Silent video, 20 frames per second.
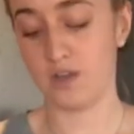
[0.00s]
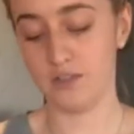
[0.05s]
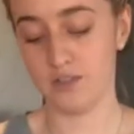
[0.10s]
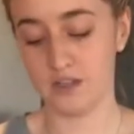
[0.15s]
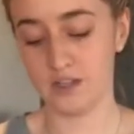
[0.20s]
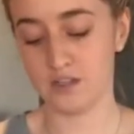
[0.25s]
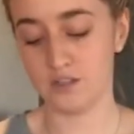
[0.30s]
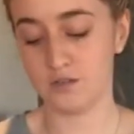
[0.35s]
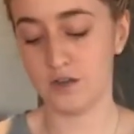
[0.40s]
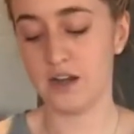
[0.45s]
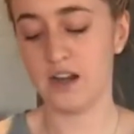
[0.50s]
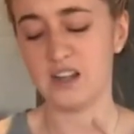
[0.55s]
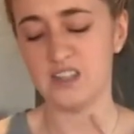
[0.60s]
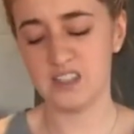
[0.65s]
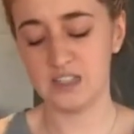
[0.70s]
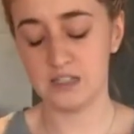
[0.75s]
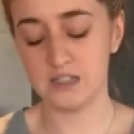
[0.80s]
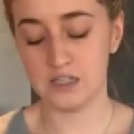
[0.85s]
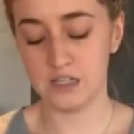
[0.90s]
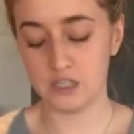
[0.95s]
That's right, I
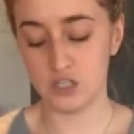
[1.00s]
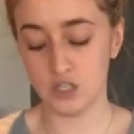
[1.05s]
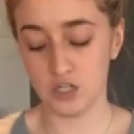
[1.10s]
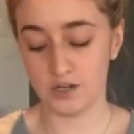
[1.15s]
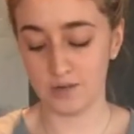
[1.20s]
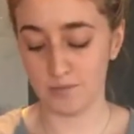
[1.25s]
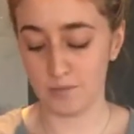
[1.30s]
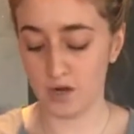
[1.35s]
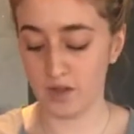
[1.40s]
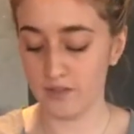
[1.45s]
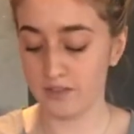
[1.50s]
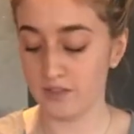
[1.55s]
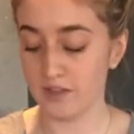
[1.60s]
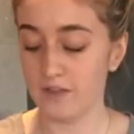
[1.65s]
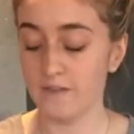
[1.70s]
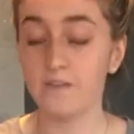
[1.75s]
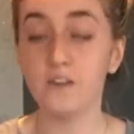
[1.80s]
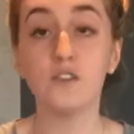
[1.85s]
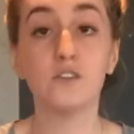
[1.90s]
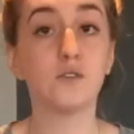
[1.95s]
did say chicken broth.
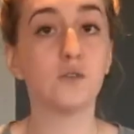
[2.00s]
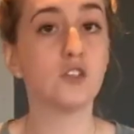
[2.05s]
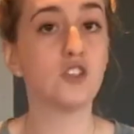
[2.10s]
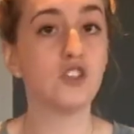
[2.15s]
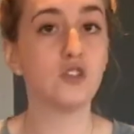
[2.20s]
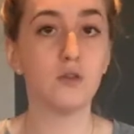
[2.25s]
If you switch